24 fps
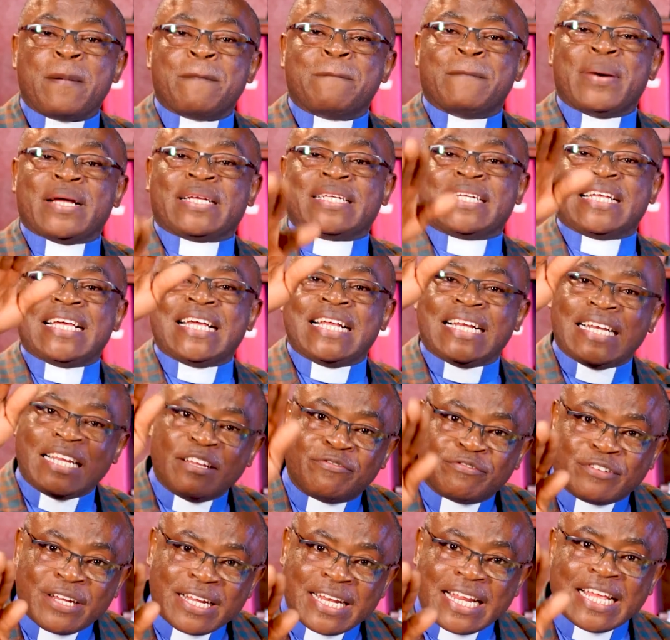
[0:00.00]
but he
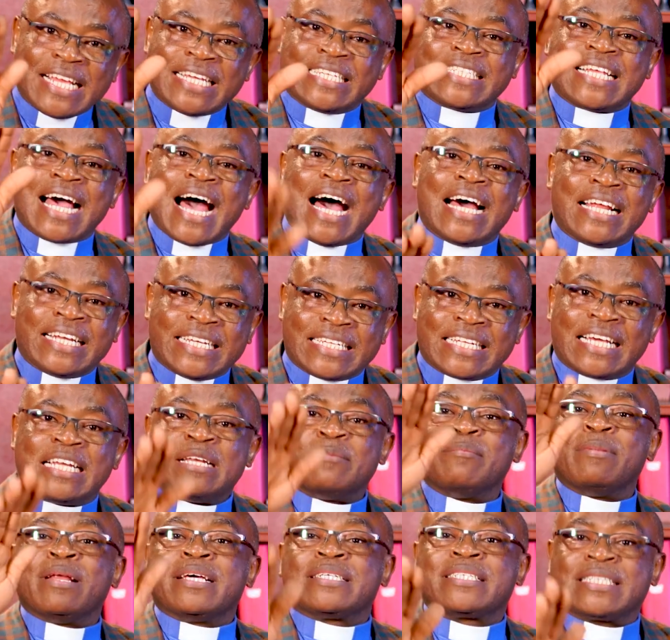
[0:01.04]
lifted his hands
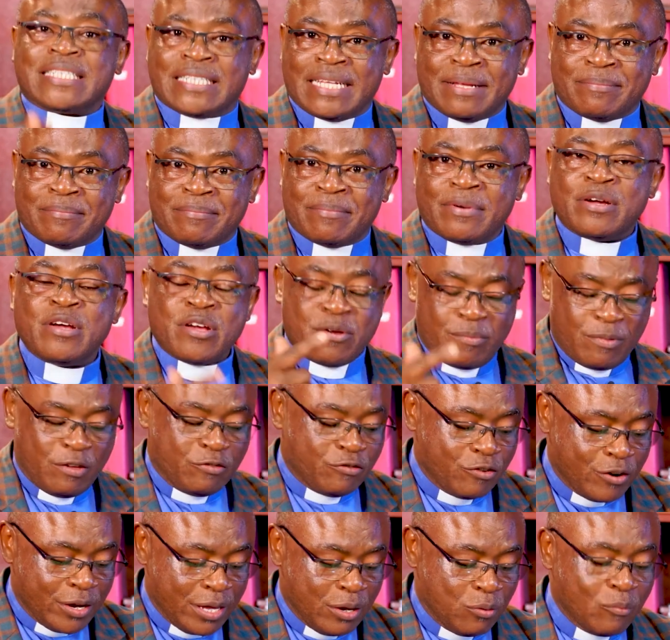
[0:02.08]
and blessed them
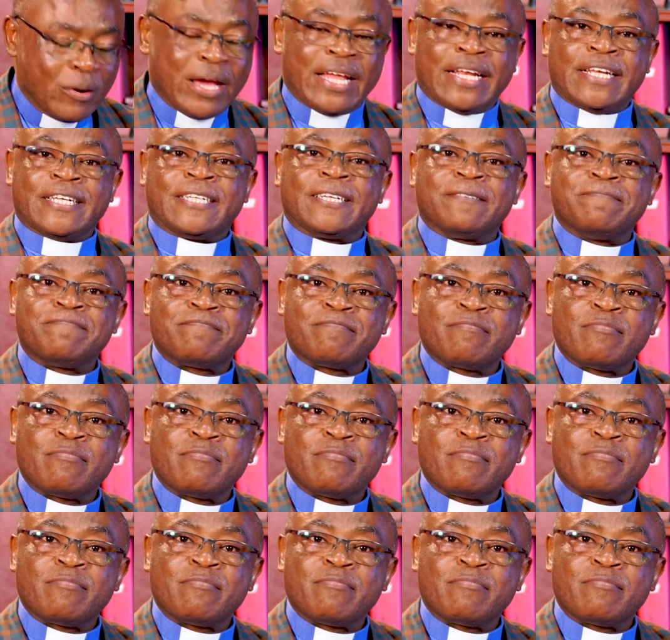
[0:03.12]
before he went.